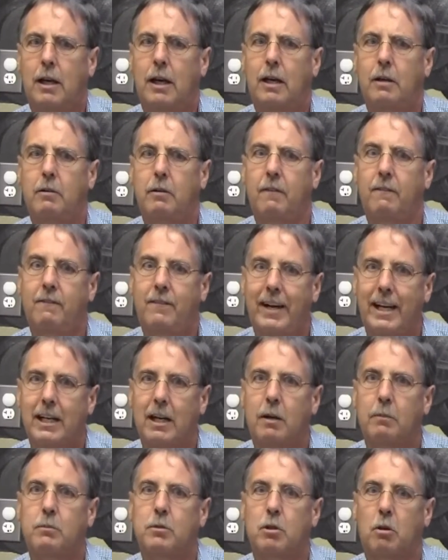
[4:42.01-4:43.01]
and the
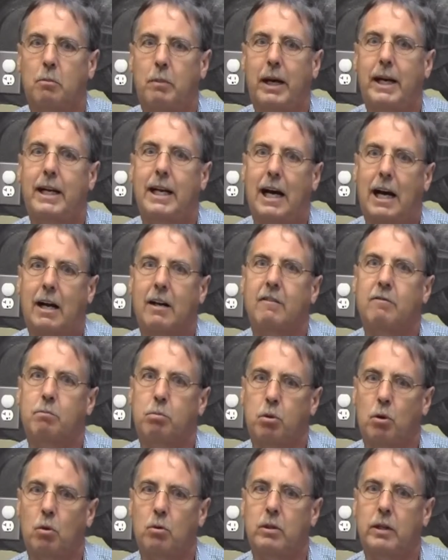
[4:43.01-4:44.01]
venoms are made out
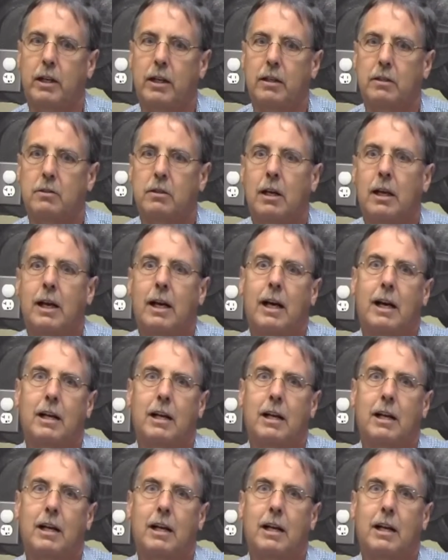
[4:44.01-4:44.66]
of proteins.